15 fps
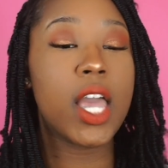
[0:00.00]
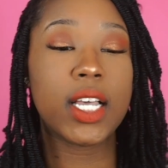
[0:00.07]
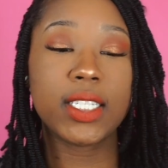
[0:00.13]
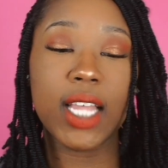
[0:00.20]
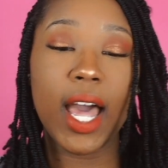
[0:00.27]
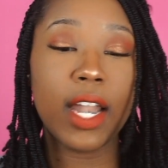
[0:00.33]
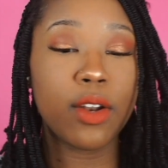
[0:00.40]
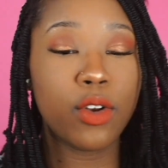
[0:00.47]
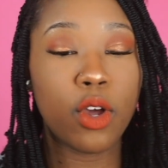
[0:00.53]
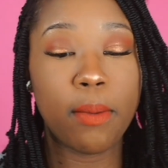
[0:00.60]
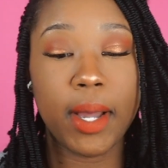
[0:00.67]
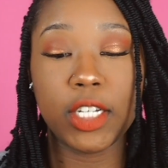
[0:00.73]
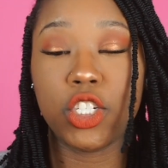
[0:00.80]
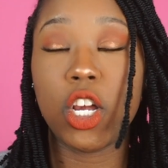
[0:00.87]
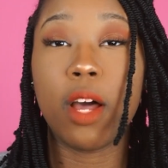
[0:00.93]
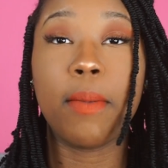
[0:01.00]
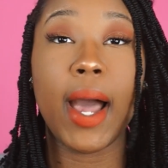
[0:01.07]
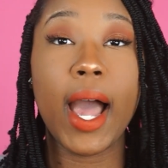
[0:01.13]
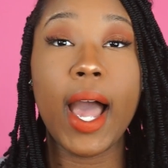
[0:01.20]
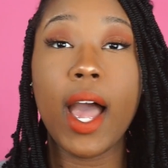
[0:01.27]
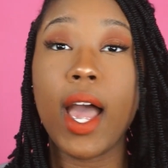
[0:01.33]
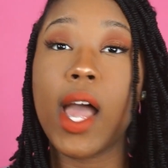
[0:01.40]
Because I don't know about y'all,
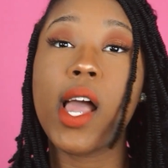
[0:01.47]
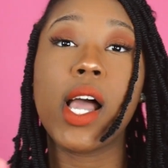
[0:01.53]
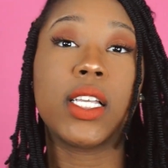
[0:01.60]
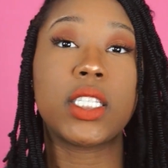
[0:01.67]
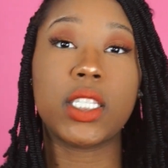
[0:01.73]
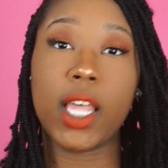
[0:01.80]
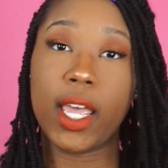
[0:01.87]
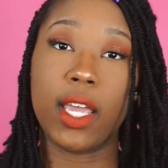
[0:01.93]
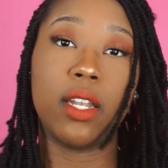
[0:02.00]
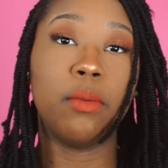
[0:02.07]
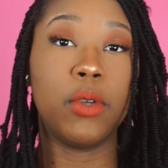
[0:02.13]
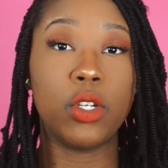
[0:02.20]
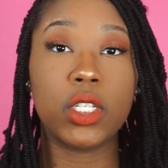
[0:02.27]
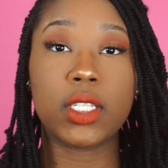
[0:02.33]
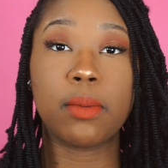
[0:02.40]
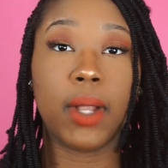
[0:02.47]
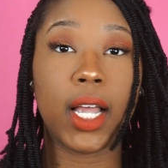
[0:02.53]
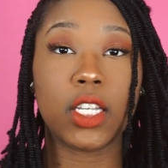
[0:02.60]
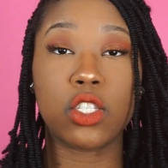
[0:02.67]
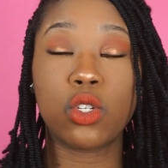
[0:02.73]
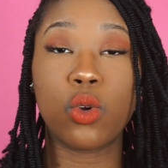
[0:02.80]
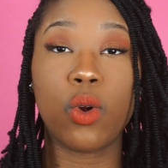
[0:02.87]
but I stay in a beauty
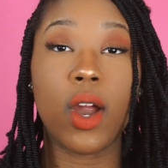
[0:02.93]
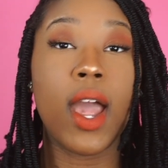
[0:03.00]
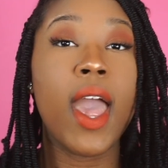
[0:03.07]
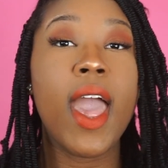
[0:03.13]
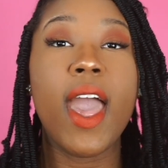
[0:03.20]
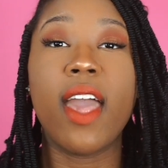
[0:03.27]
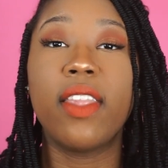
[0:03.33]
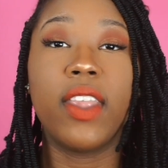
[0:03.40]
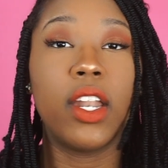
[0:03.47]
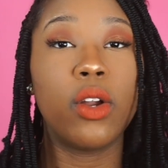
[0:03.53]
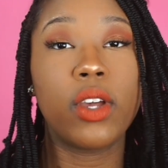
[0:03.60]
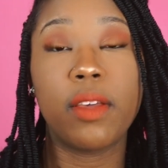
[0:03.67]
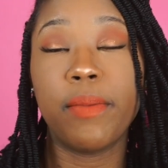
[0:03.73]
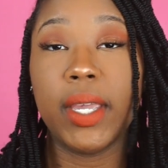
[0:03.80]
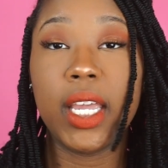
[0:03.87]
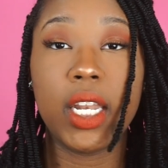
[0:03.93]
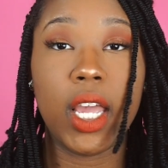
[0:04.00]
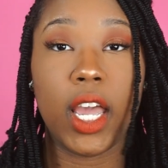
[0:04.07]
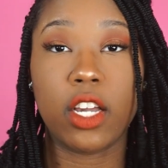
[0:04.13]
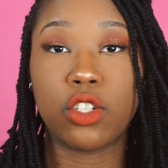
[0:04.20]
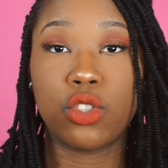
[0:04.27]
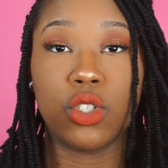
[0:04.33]
supply store and they don't give me any
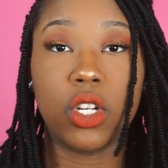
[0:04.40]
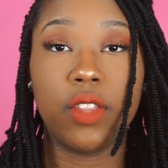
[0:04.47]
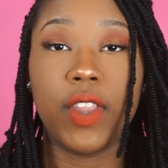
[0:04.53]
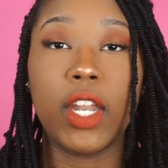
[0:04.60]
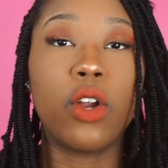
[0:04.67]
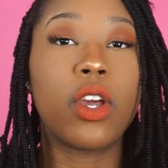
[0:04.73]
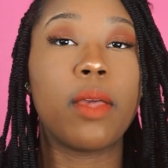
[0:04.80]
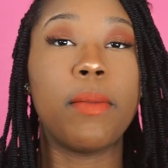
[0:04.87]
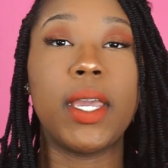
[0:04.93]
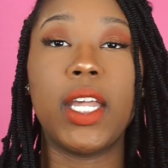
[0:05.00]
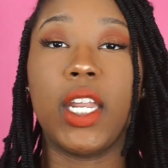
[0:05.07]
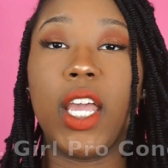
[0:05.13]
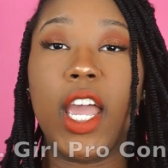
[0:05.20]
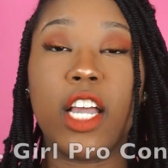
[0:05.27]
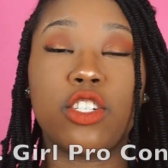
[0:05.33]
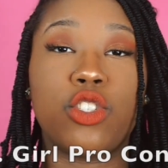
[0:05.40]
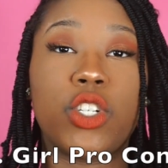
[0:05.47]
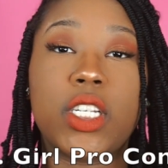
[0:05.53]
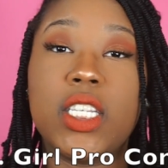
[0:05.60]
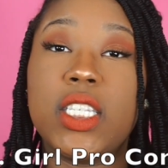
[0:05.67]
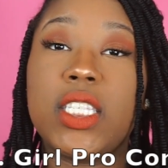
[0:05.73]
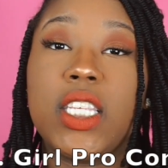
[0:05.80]
extra. They don't give me any
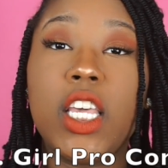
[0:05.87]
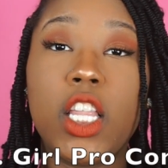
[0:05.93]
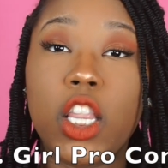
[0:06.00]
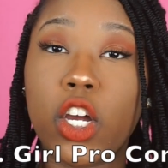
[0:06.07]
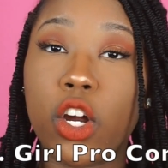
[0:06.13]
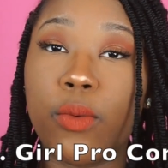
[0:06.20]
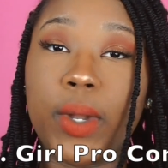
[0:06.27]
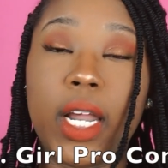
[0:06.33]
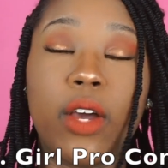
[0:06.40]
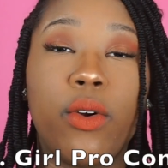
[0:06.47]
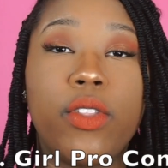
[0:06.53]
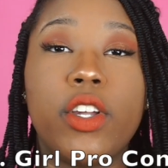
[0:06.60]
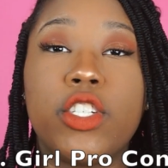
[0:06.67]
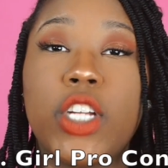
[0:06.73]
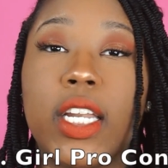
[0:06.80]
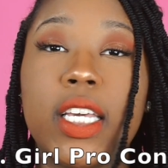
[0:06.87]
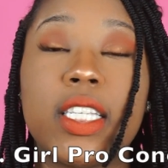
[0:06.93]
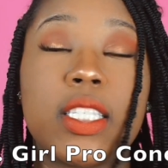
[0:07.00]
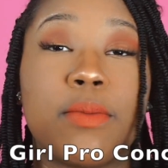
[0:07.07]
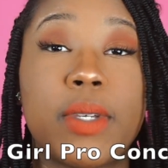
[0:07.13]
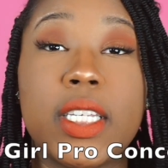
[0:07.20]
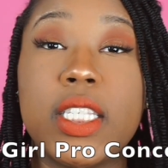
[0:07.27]
extra concealer when I go in there try to
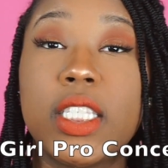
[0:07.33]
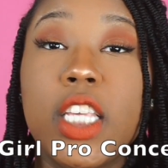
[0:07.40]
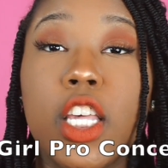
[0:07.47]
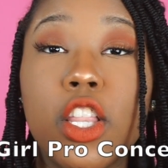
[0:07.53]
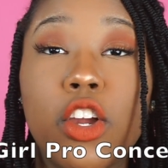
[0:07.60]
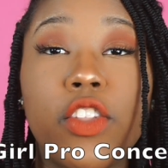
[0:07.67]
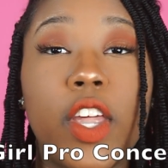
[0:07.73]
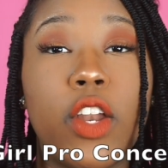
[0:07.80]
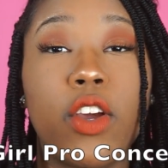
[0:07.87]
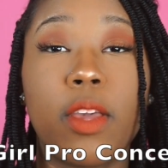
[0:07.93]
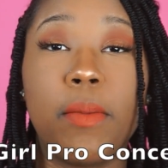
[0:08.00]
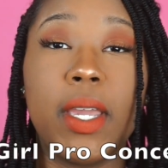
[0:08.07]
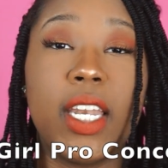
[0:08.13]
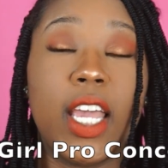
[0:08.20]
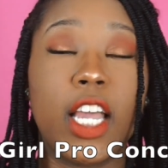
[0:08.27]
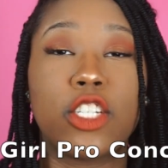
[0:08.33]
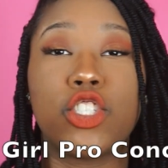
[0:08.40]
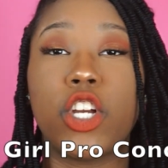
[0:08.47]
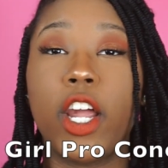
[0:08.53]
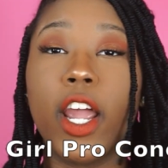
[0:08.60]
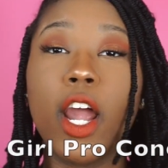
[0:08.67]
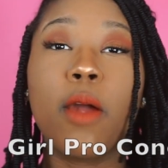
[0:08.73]
get some concealer. They don't give me any
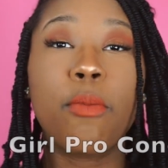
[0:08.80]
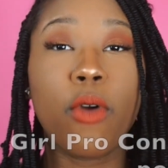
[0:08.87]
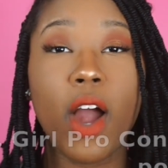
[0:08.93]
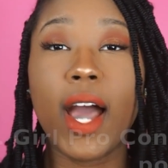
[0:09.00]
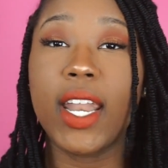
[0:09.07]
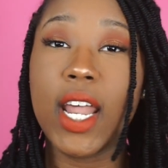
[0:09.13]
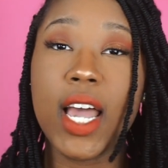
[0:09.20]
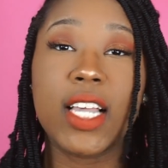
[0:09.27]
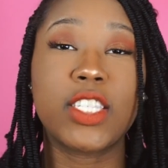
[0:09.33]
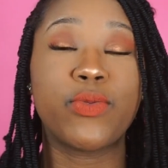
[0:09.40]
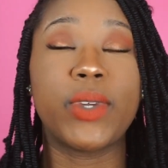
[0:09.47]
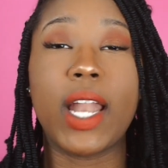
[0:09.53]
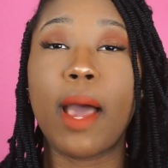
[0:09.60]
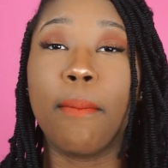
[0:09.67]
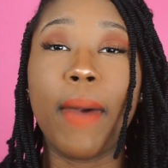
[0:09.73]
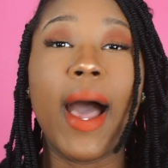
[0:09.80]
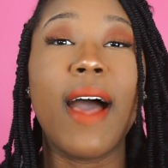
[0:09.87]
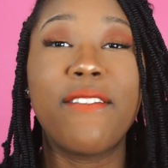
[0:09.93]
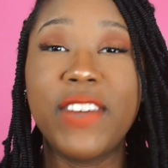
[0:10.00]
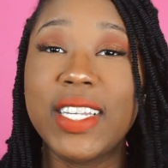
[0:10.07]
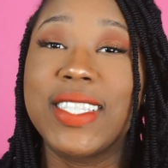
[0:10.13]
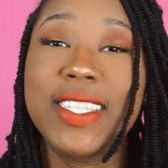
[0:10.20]
extra hair products when I
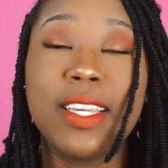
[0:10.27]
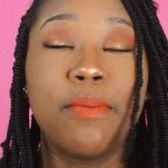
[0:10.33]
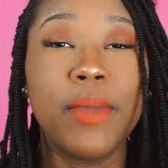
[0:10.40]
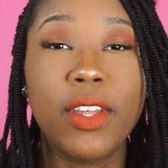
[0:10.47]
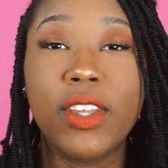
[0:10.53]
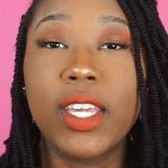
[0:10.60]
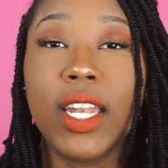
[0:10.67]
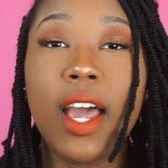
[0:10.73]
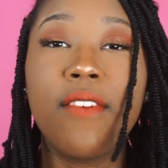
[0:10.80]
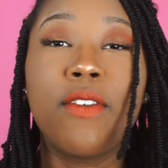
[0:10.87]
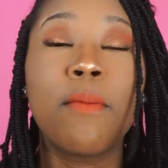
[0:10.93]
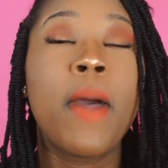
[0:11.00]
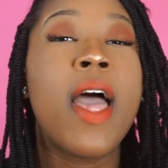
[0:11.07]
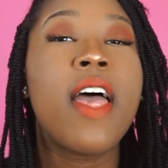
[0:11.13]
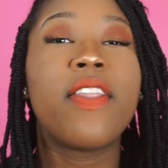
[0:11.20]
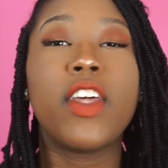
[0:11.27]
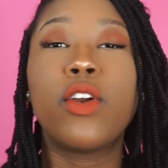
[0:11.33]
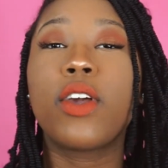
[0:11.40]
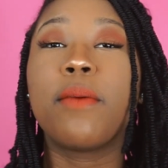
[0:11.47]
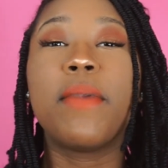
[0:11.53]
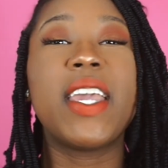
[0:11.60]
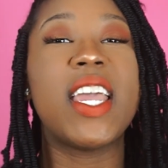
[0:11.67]
buy 15 million of them. They
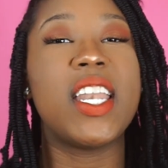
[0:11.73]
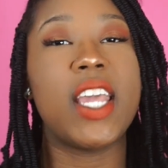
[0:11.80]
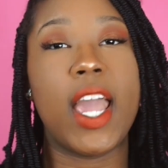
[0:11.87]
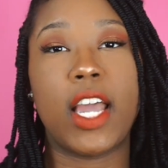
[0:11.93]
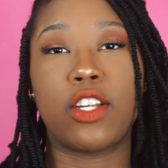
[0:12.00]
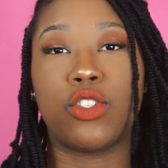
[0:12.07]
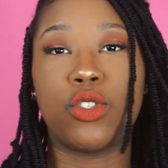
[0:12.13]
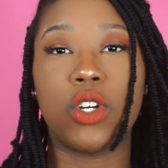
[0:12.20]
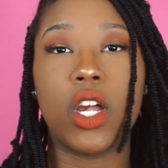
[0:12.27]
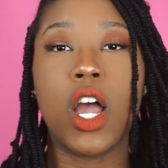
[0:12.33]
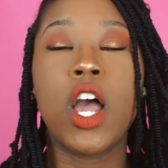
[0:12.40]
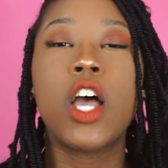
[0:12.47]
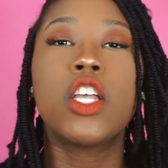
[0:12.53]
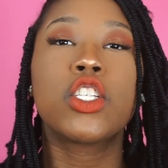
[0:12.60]
don't give me any extra.